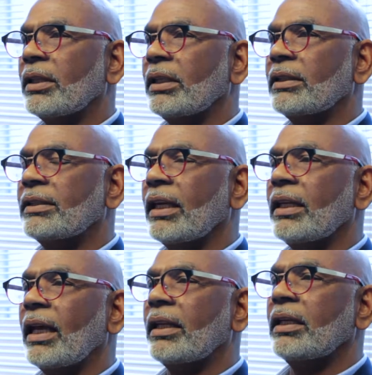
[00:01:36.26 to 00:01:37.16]
and he said
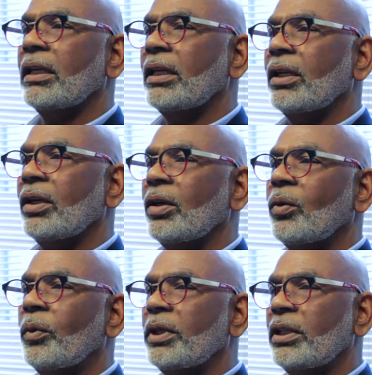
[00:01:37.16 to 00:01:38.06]
that
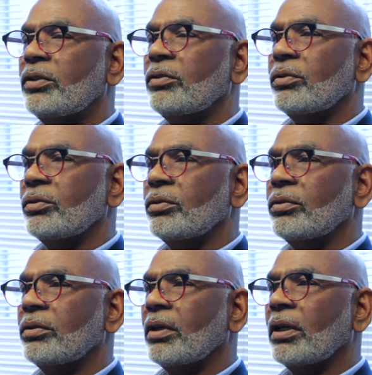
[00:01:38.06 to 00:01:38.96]
we need to do
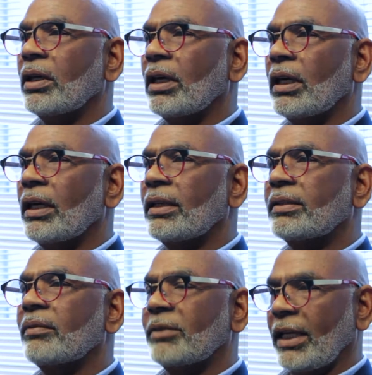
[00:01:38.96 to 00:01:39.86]

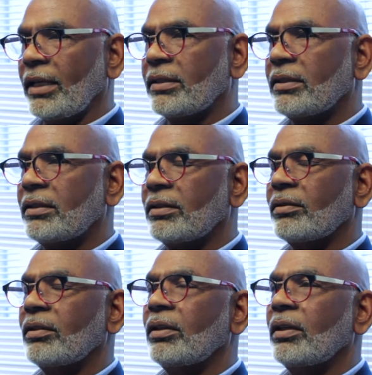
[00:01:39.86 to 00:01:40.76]
some tests,
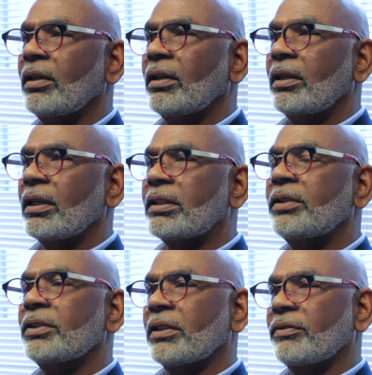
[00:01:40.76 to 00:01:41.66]
a
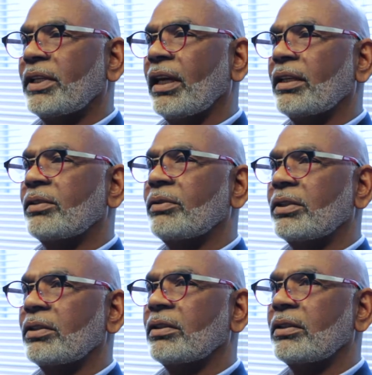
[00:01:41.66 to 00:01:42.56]
series of tests,
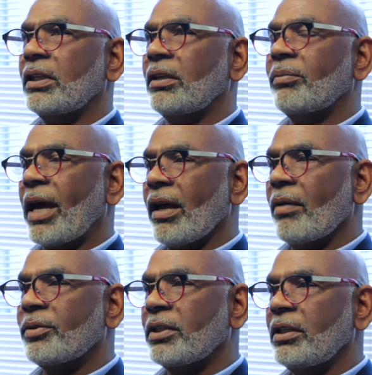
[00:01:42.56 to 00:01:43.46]
which is the
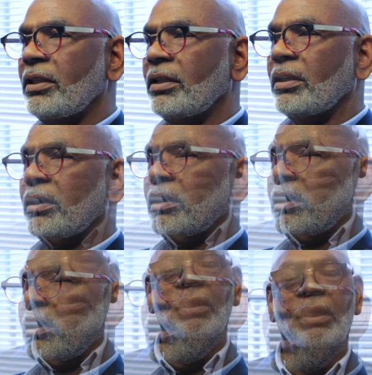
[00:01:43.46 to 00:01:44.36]
biopsy.
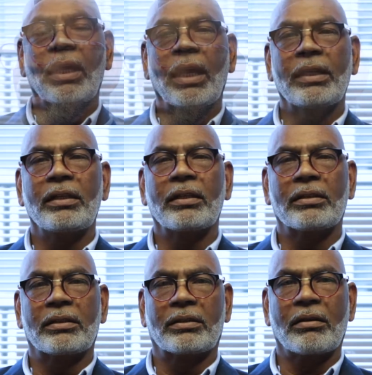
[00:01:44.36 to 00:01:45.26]
I did a
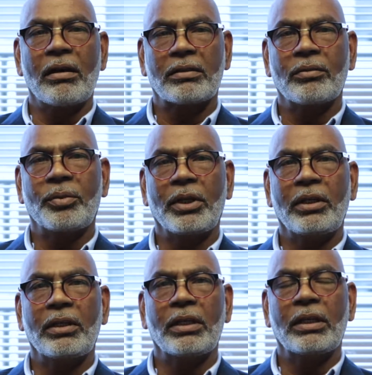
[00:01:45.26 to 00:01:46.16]
cystoscopy
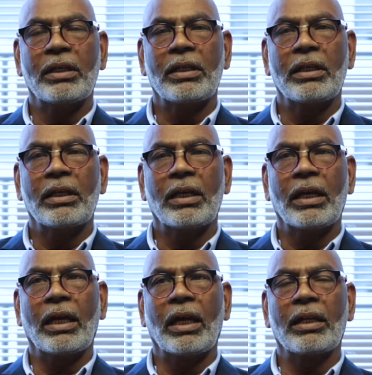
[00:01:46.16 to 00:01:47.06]

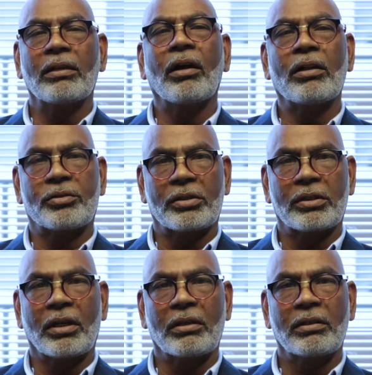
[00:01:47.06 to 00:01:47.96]
and an
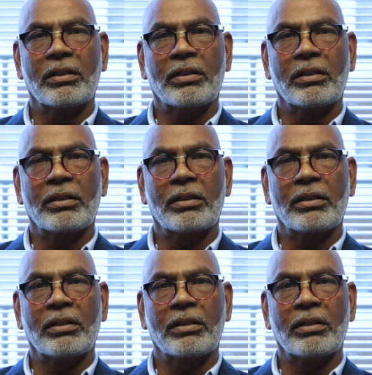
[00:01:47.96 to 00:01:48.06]
ultrasound,